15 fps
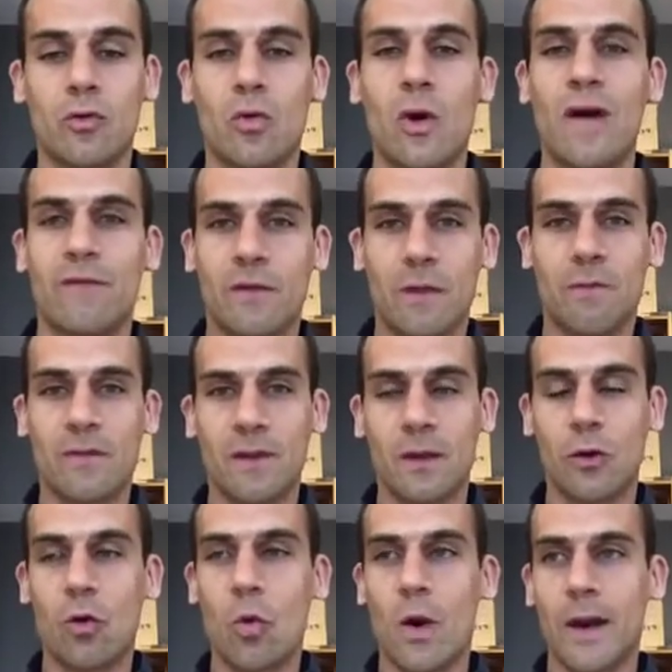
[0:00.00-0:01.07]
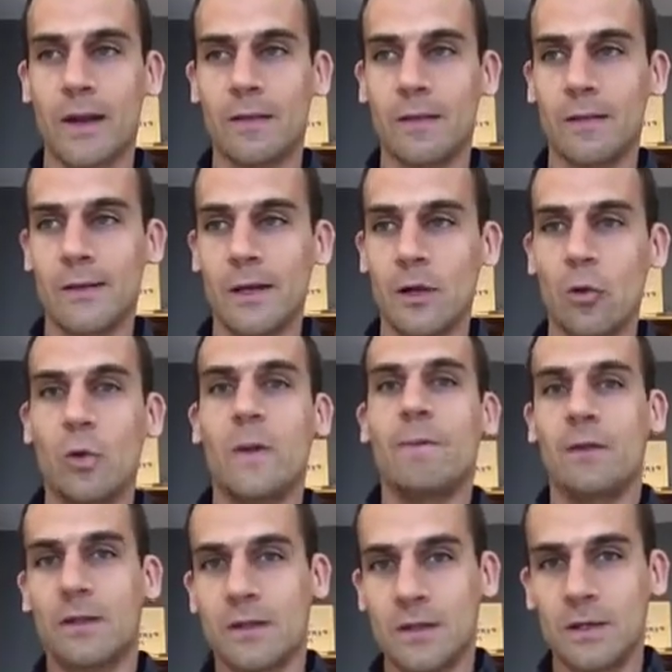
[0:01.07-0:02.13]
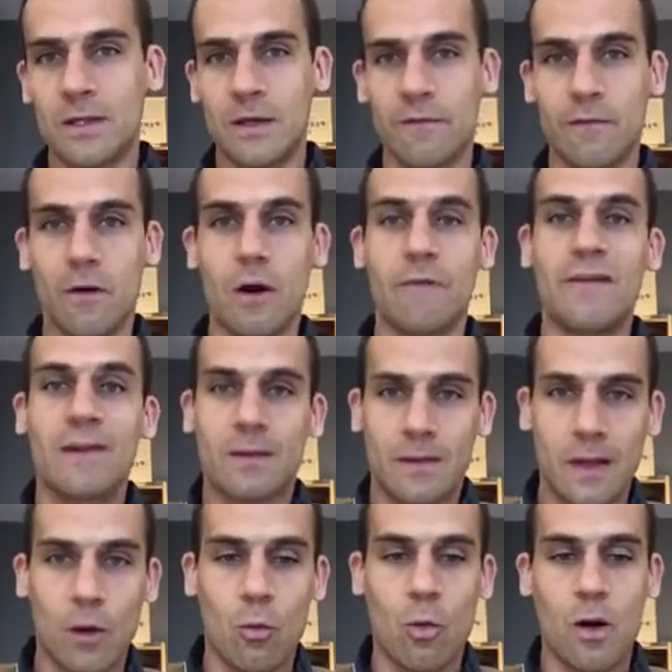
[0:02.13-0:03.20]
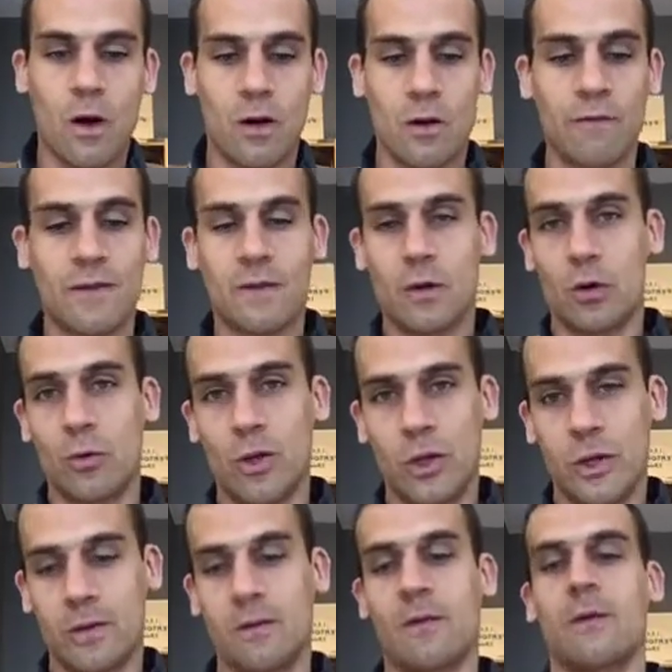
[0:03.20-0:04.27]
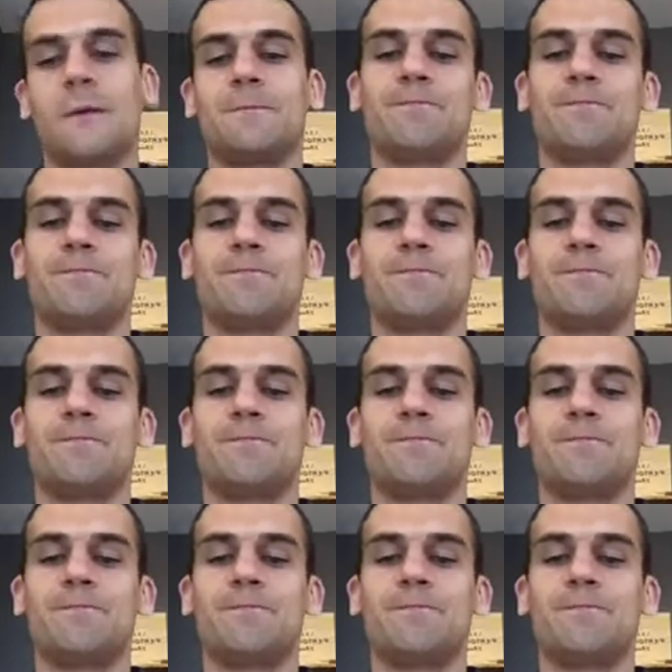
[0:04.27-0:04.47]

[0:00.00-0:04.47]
to have something quite representative of its terroir, of its origins.